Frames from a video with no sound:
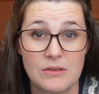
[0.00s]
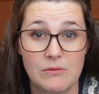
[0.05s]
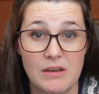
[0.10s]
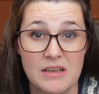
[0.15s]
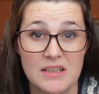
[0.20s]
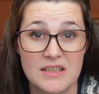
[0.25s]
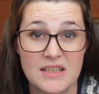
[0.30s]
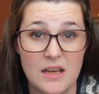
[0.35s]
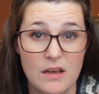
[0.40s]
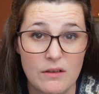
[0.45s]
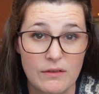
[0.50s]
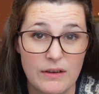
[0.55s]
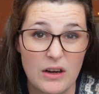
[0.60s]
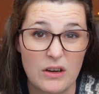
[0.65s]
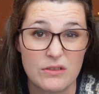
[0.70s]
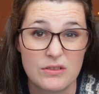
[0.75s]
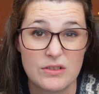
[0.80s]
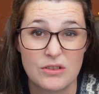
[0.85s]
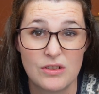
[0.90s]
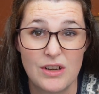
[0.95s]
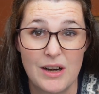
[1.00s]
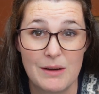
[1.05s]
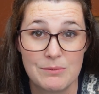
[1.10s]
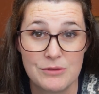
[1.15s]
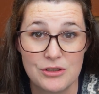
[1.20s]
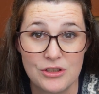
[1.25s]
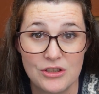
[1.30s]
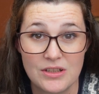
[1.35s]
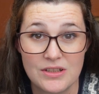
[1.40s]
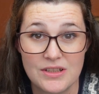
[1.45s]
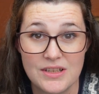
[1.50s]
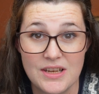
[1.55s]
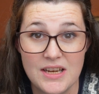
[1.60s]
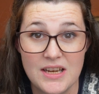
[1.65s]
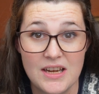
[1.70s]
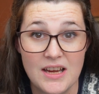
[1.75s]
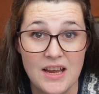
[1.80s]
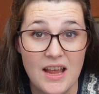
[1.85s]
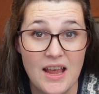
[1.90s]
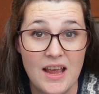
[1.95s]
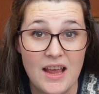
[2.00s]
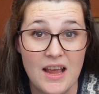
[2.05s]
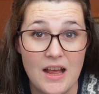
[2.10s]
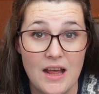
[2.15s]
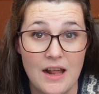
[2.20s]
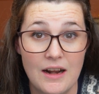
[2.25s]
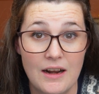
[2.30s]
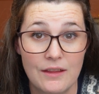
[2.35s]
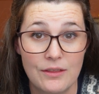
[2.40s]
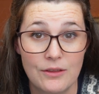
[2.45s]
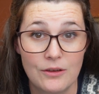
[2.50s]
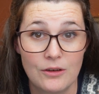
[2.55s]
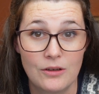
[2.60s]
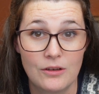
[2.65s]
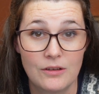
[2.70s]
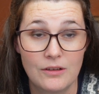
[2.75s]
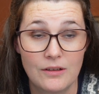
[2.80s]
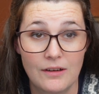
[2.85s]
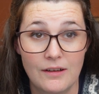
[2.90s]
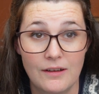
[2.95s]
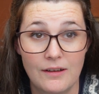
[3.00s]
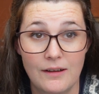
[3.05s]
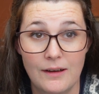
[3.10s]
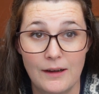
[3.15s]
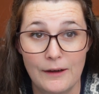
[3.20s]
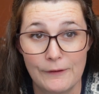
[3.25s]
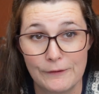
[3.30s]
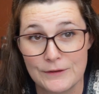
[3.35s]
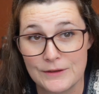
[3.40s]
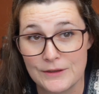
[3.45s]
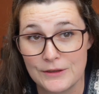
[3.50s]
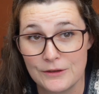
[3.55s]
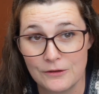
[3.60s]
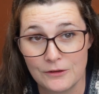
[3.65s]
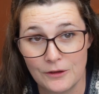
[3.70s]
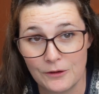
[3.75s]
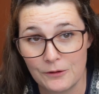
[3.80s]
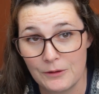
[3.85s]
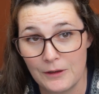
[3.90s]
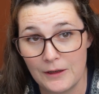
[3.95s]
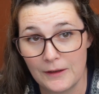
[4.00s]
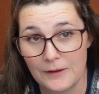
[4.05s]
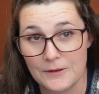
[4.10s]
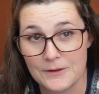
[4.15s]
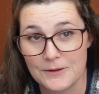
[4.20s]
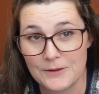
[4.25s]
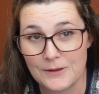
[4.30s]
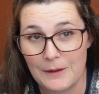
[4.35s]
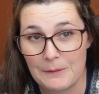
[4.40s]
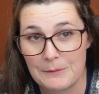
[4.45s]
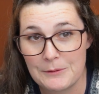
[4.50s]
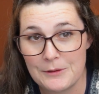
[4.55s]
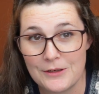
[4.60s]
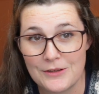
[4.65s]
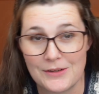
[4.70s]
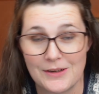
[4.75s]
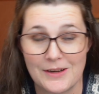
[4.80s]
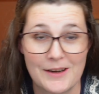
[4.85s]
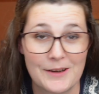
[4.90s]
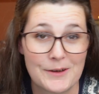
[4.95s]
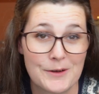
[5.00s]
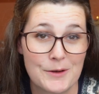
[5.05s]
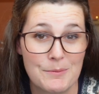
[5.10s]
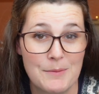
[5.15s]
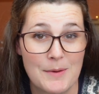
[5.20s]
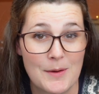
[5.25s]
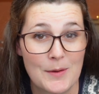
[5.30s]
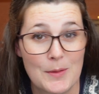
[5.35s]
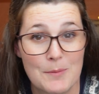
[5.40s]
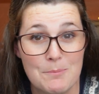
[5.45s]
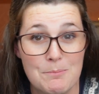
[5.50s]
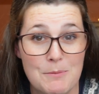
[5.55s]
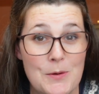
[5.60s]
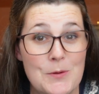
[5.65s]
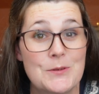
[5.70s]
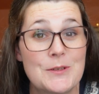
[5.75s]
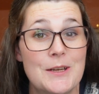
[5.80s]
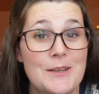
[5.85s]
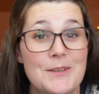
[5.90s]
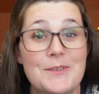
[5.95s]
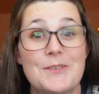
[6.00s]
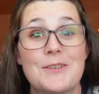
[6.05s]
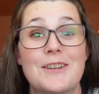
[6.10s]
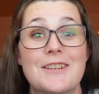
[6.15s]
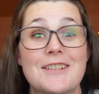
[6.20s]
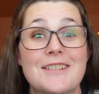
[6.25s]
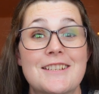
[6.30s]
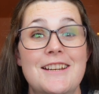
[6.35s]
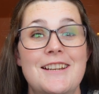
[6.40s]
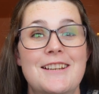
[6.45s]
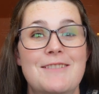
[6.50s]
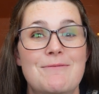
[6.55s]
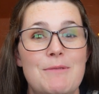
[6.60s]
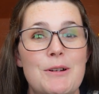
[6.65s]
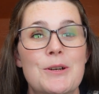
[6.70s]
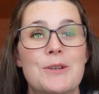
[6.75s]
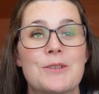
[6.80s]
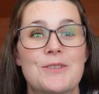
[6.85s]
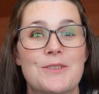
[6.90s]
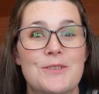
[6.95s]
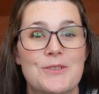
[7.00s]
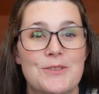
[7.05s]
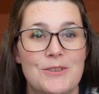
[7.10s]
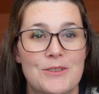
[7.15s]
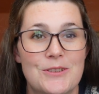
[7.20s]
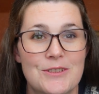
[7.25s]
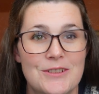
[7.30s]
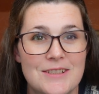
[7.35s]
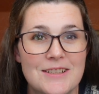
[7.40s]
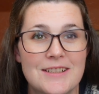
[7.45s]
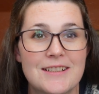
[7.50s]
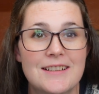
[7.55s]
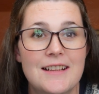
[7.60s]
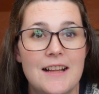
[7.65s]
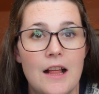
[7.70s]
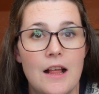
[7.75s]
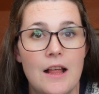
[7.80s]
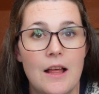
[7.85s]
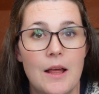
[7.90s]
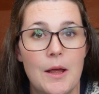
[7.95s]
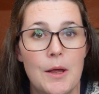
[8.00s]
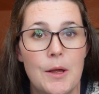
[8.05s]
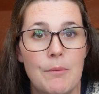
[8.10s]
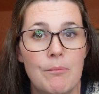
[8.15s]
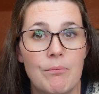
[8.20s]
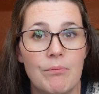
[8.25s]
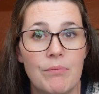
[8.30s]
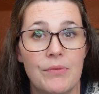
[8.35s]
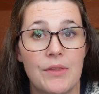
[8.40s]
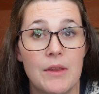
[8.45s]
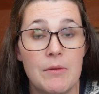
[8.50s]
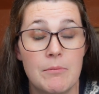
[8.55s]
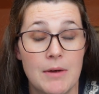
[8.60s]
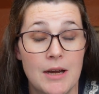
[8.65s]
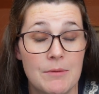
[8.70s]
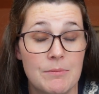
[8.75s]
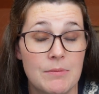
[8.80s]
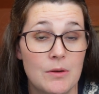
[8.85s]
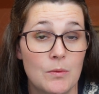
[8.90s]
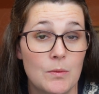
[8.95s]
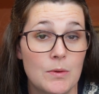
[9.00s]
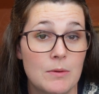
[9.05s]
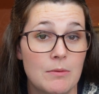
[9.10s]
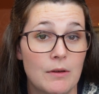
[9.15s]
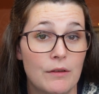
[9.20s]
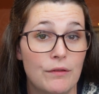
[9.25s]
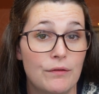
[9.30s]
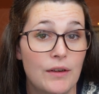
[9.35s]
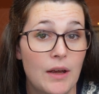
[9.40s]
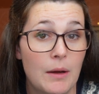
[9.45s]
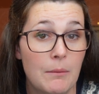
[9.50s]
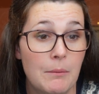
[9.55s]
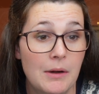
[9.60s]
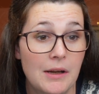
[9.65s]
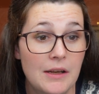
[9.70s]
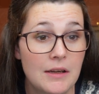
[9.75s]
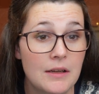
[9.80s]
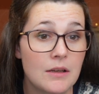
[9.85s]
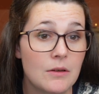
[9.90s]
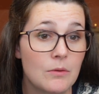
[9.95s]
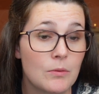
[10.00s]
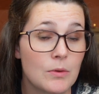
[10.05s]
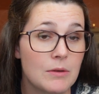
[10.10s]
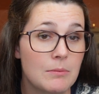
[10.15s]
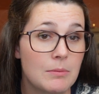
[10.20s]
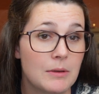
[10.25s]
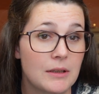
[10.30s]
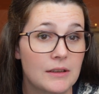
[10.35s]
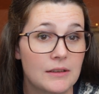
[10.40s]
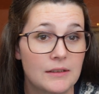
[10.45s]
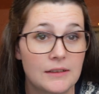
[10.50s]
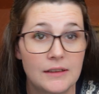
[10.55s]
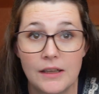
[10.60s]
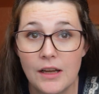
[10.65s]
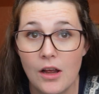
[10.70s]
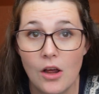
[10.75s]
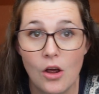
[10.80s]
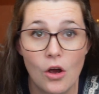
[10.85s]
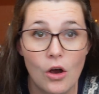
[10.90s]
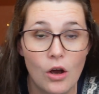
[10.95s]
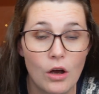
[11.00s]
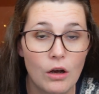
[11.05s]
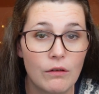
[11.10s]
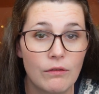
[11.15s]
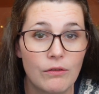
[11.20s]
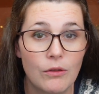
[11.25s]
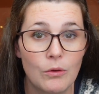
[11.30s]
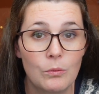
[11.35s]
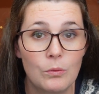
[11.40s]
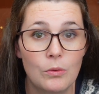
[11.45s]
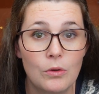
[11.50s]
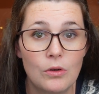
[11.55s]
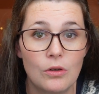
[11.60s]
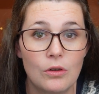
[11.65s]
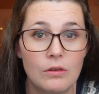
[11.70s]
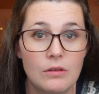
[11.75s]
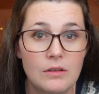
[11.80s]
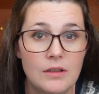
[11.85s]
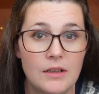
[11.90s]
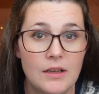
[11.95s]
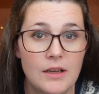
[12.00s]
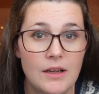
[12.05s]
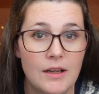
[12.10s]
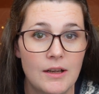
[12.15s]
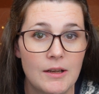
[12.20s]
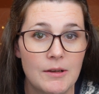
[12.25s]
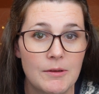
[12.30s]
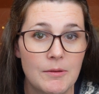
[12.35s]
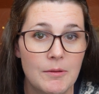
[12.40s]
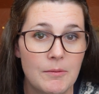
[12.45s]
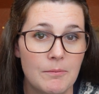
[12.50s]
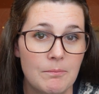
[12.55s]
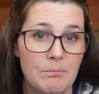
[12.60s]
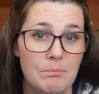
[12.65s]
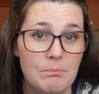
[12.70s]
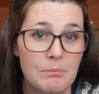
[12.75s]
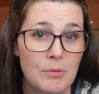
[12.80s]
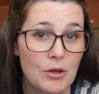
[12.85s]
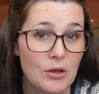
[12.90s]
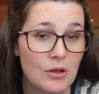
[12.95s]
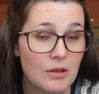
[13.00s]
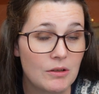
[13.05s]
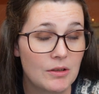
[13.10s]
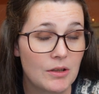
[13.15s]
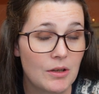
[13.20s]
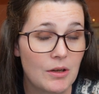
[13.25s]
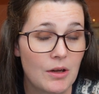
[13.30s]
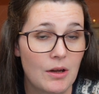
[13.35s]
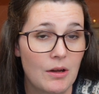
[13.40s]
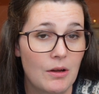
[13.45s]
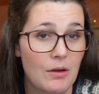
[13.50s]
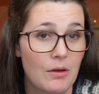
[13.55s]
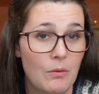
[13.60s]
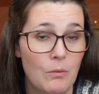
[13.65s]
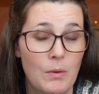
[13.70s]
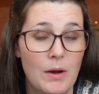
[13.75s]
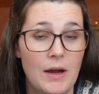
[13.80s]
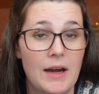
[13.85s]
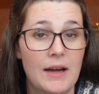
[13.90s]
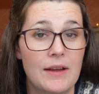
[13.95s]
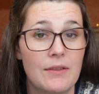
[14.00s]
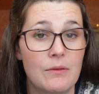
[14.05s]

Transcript: myself out of scrap jersey, and I thought I've still got quite a lot of scrap jersey and I could make the most interesting boxer shorts. They might be a wee bit feminine, a wee bit off the wall, but why